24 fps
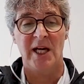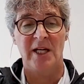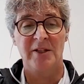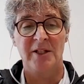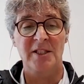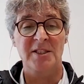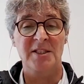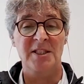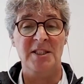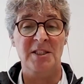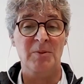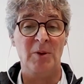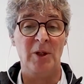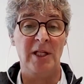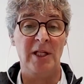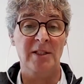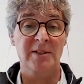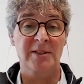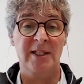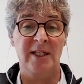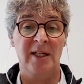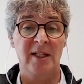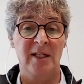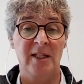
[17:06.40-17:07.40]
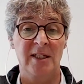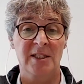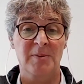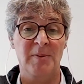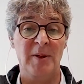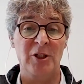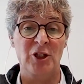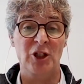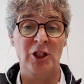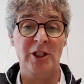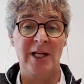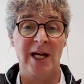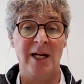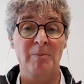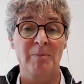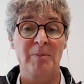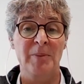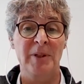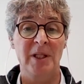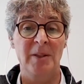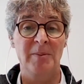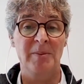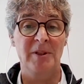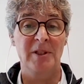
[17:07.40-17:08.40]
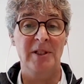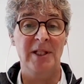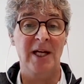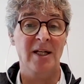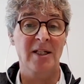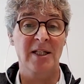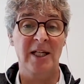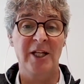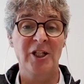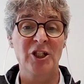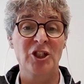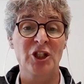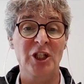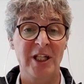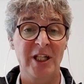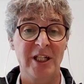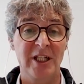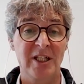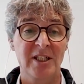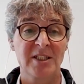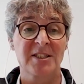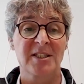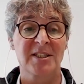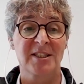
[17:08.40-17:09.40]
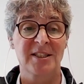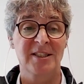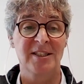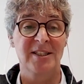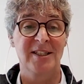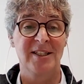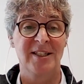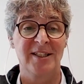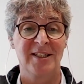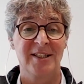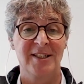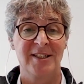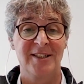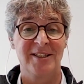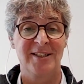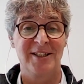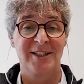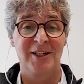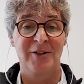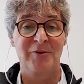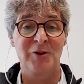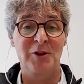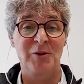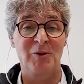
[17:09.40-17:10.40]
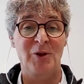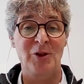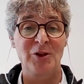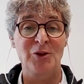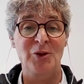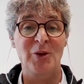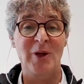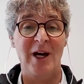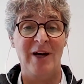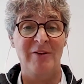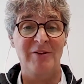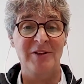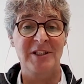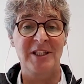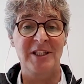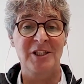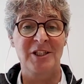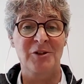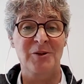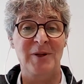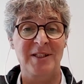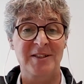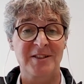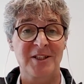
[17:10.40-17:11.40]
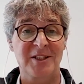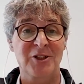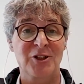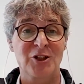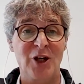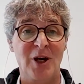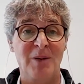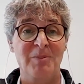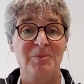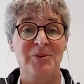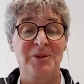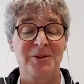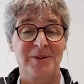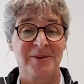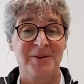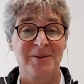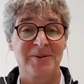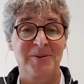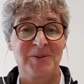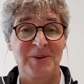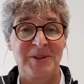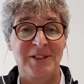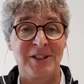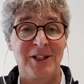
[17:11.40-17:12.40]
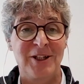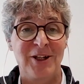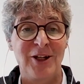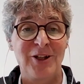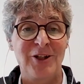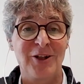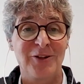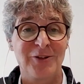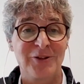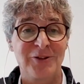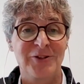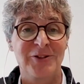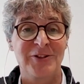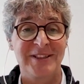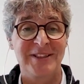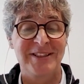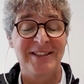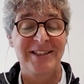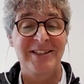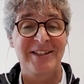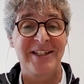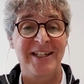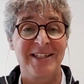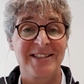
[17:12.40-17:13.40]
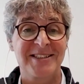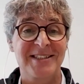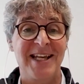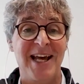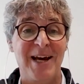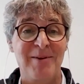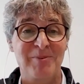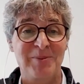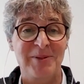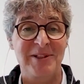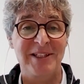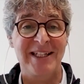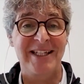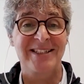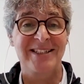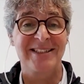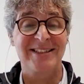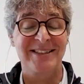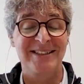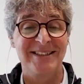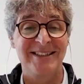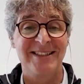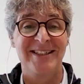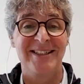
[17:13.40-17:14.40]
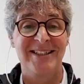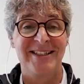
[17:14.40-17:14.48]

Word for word: And this is what I tell, especially young people, young engineers. If you want to have an interesting job with a lot of things happening,